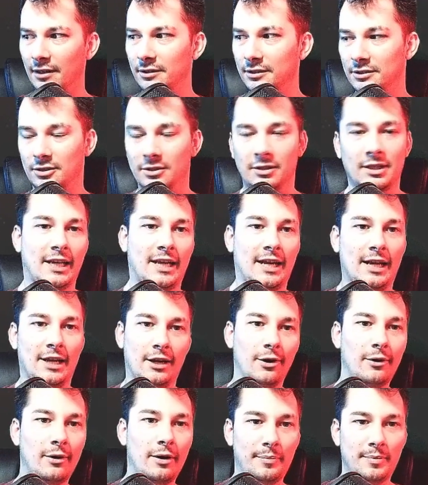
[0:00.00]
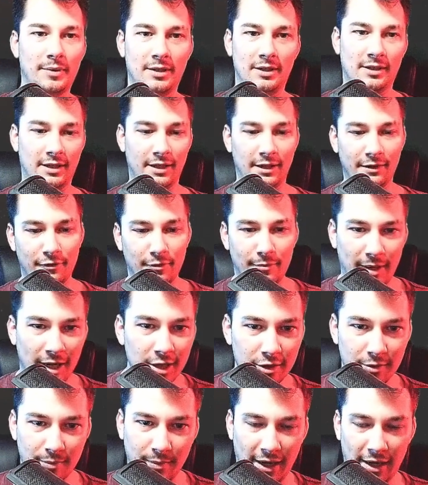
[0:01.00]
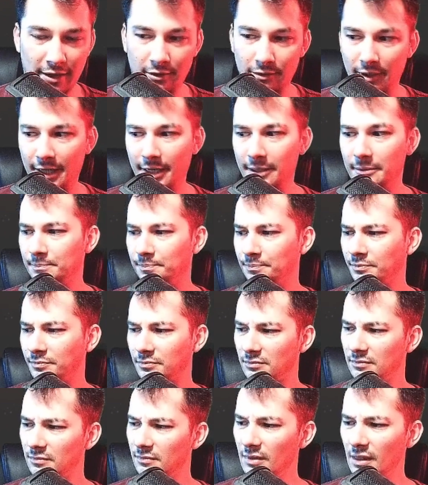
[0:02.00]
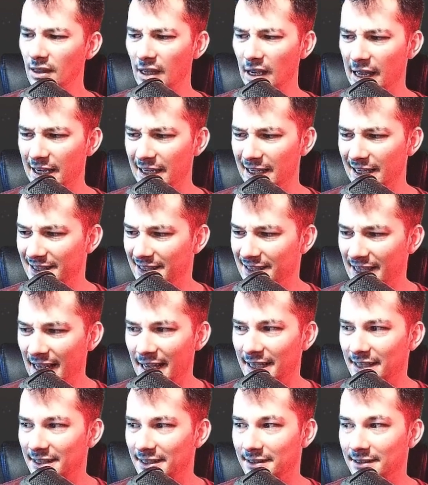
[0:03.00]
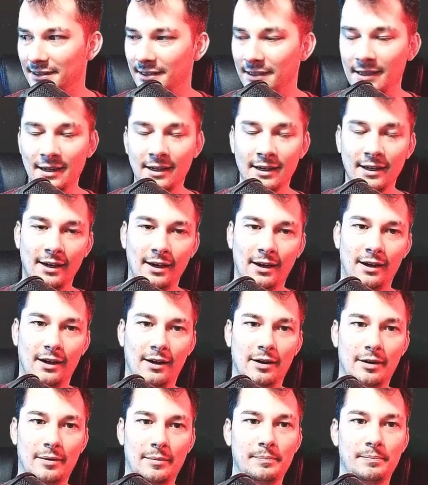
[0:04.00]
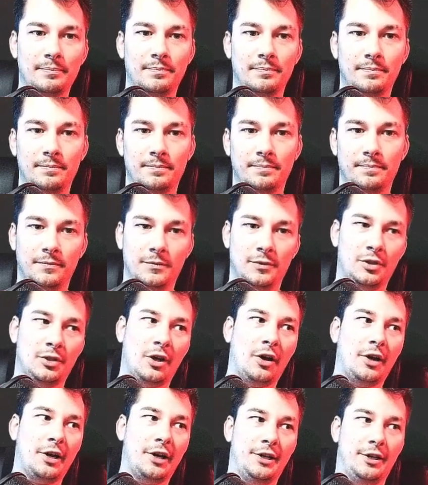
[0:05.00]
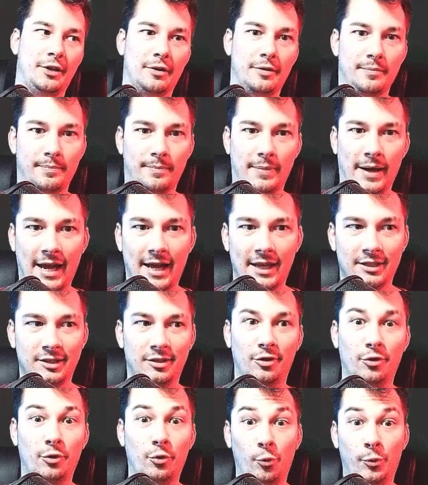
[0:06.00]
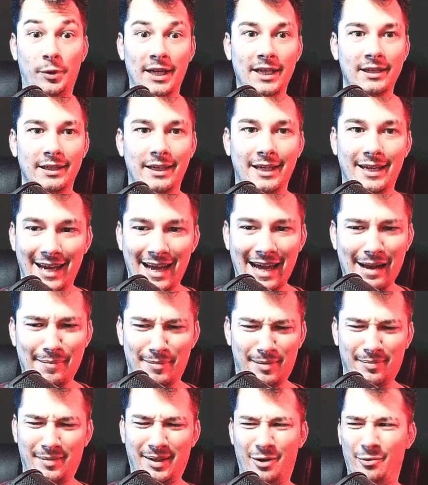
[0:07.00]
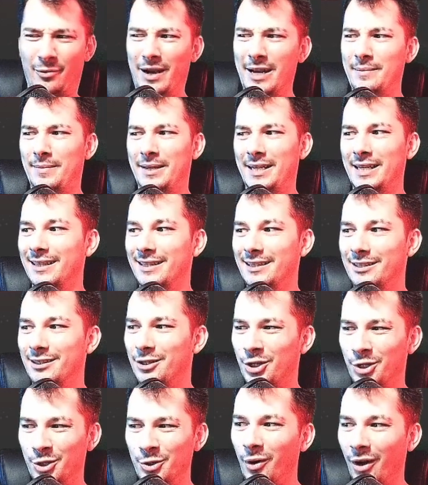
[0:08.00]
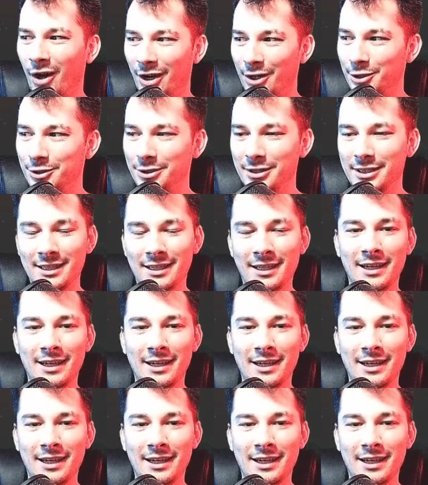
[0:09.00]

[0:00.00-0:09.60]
And so like I go up into the information panel, right, and it says, sorry, you're past the weekly cap. And I'm like, wait a minute, like 200?